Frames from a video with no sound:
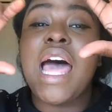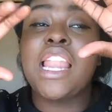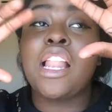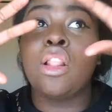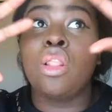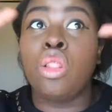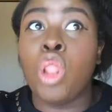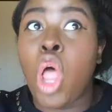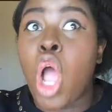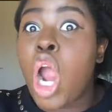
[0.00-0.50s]
I had a
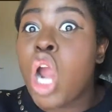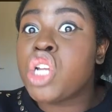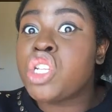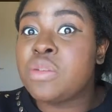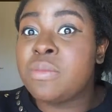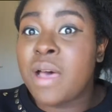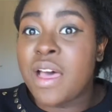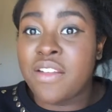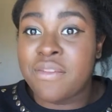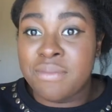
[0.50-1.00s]
large
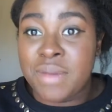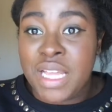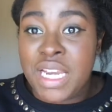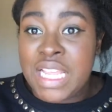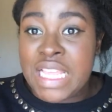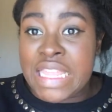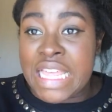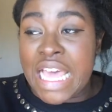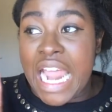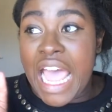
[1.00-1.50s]
amount of
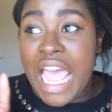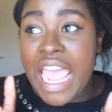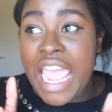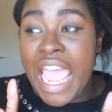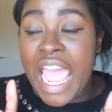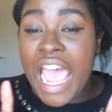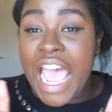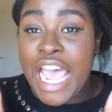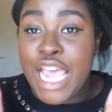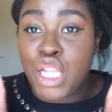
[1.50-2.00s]
money that I
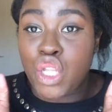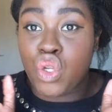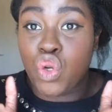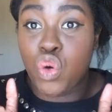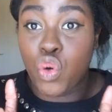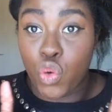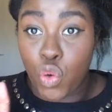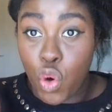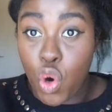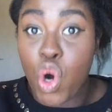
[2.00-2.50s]
had
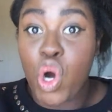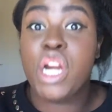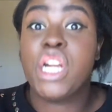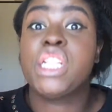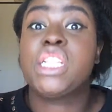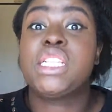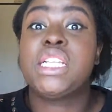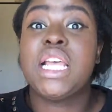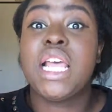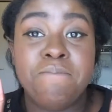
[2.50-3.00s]

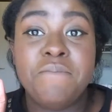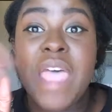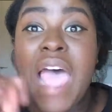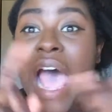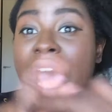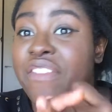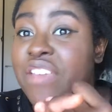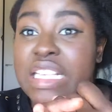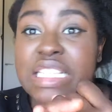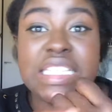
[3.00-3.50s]
towards
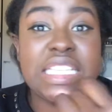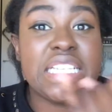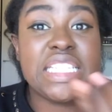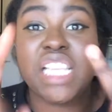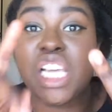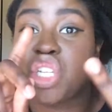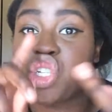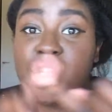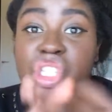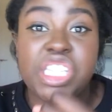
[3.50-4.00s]
having a
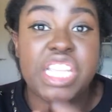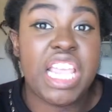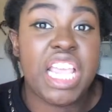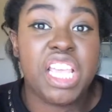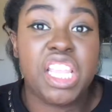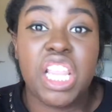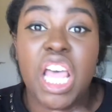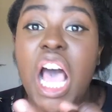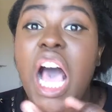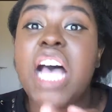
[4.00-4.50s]
C-section,
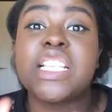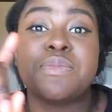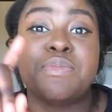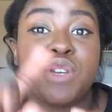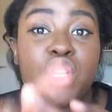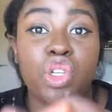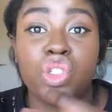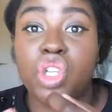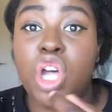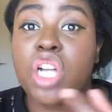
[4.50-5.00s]
staying in the
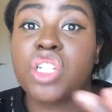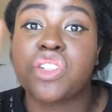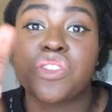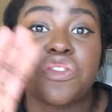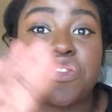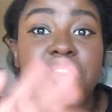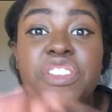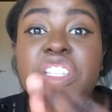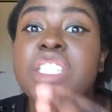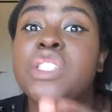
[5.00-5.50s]
hospital, doctor's
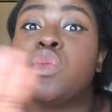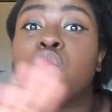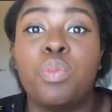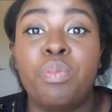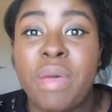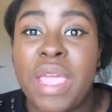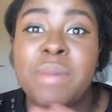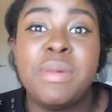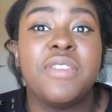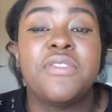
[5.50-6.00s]
fees,
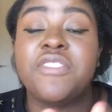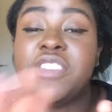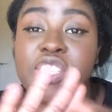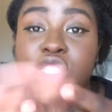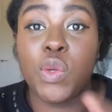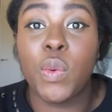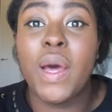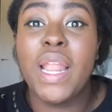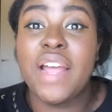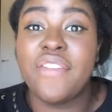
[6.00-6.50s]
baby
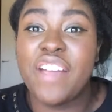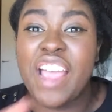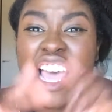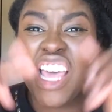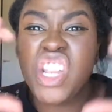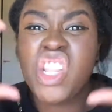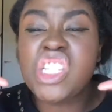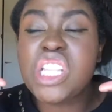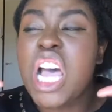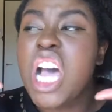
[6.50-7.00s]
fees, or whatever. I
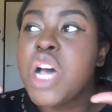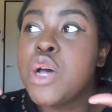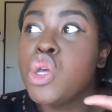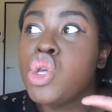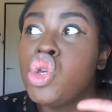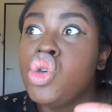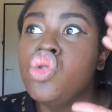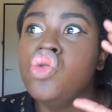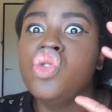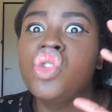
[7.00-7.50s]
had this
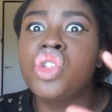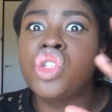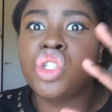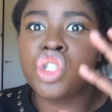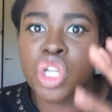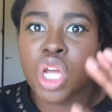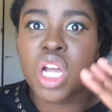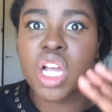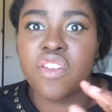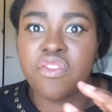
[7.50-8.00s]
huge
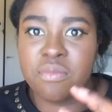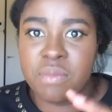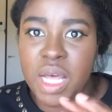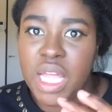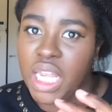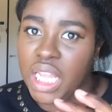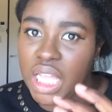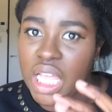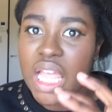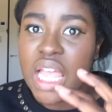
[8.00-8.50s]
chunk of
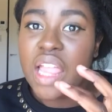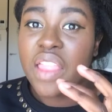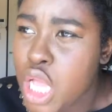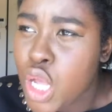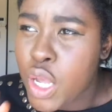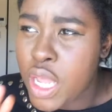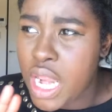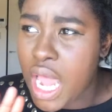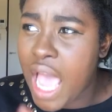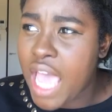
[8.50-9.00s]
money.
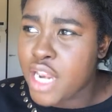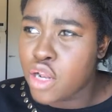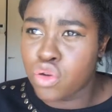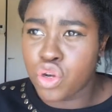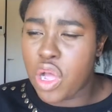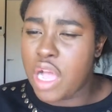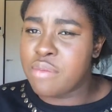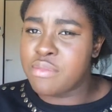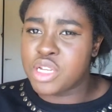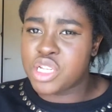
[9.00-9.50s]
And I don't
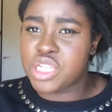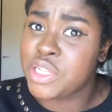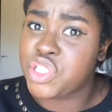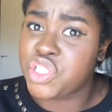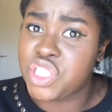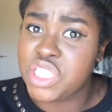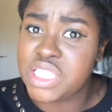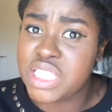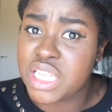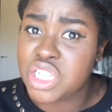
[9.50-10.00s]
know how much
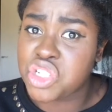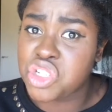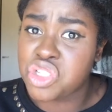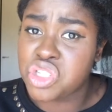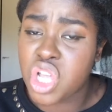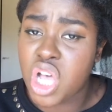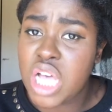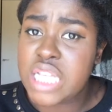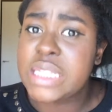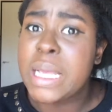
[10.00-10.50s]

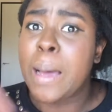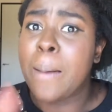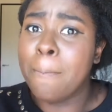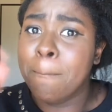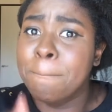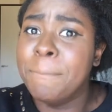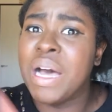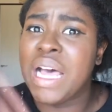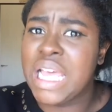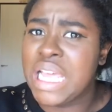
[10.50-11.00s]
C-sections cost,
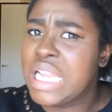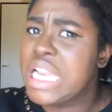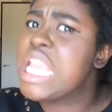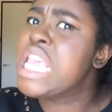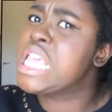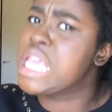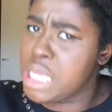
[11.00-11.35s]
but